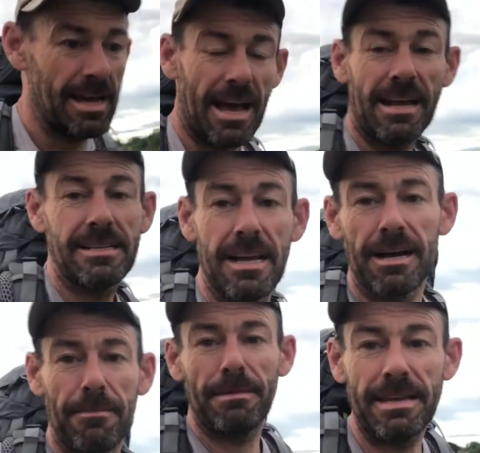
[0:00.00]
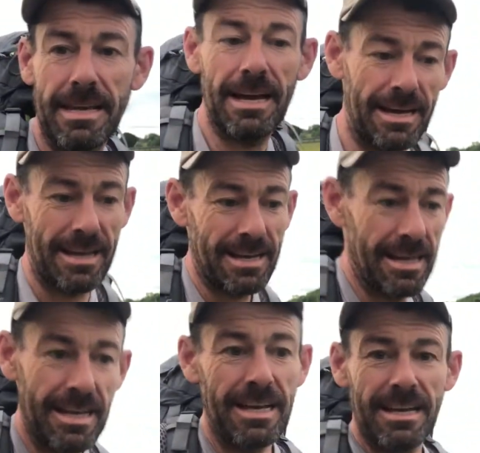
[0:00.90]
And Mika
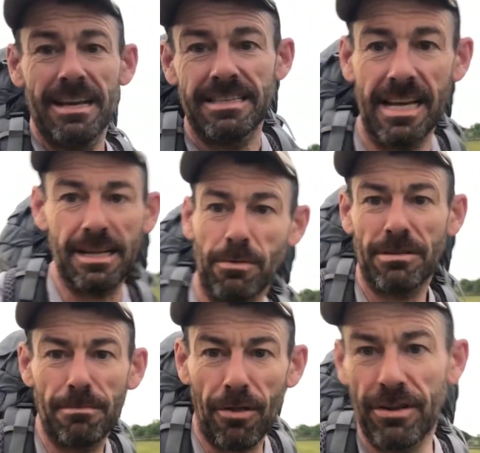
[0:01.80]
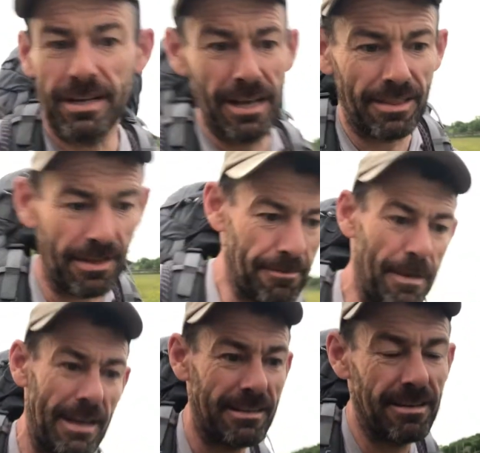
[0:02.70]
said he wasn't bothered. I think
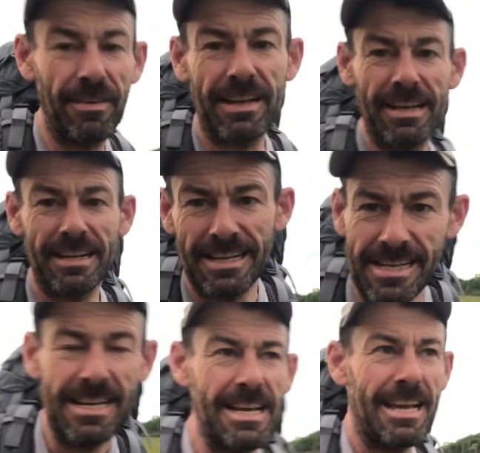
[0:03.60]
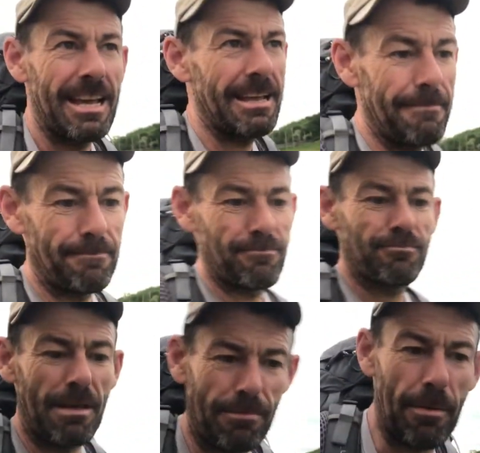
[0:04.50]
being Slovenian, they
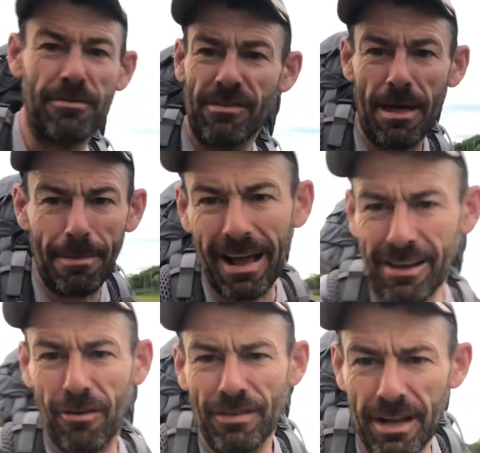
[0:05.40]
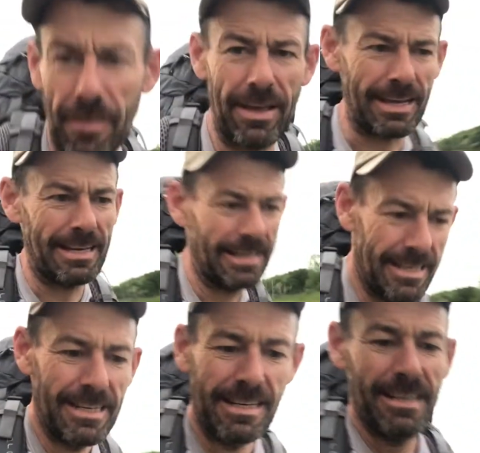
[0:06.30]
probably drink their black coffee, don't they?
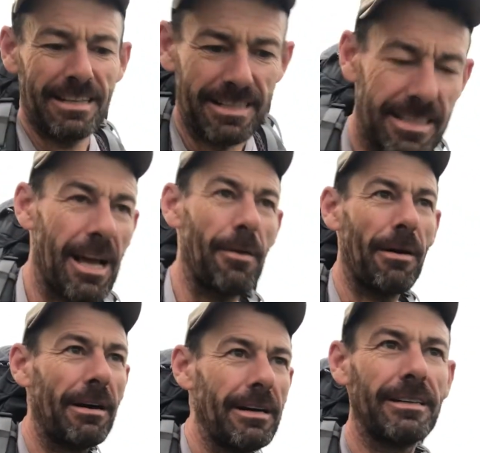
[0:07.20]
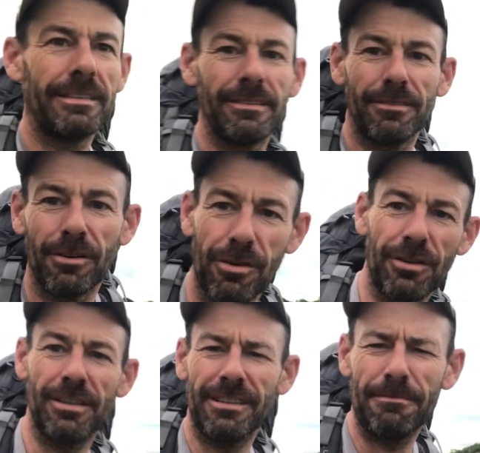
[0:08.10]
So, all good.